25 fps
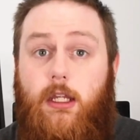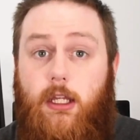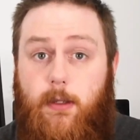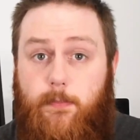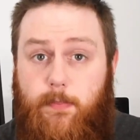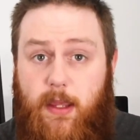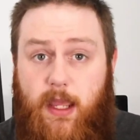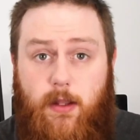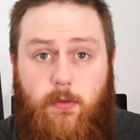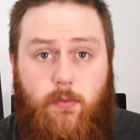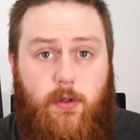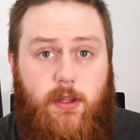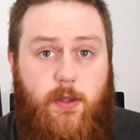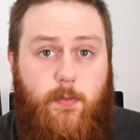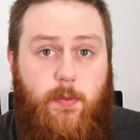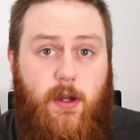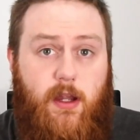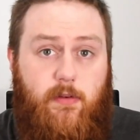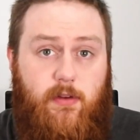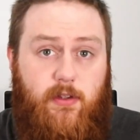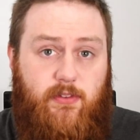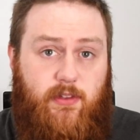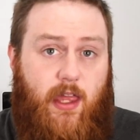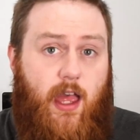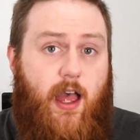Compared with the
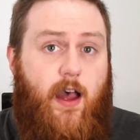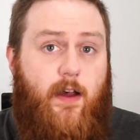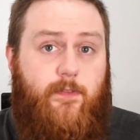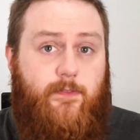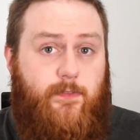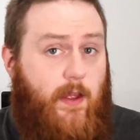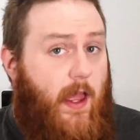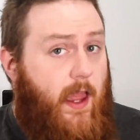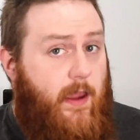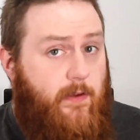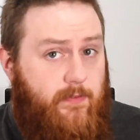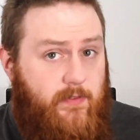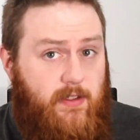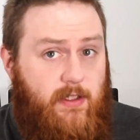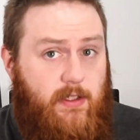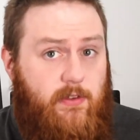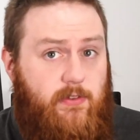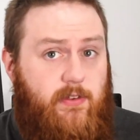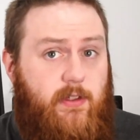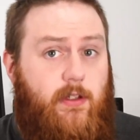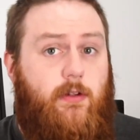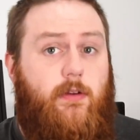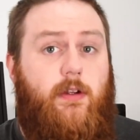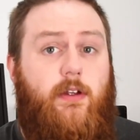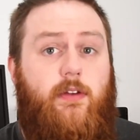previous R5D
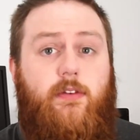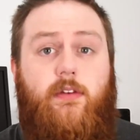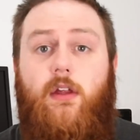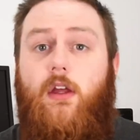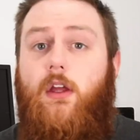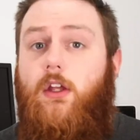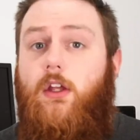series,